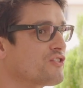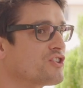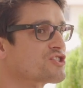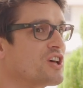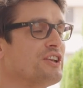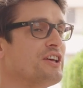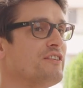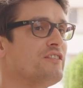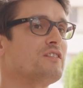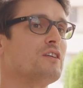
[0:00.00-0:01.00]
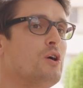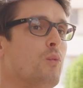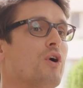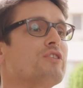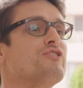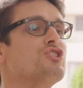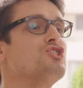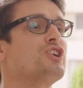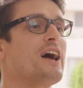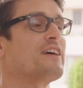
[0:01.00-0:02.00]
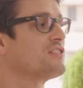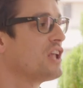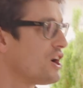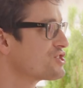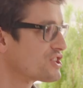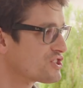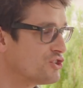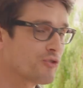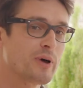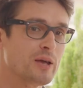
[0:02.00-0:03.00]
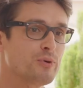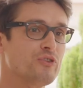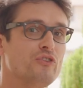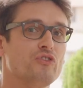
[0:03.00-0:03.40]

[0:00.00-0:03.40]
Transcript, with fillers: The Sun is one of the UK's largest newspapers,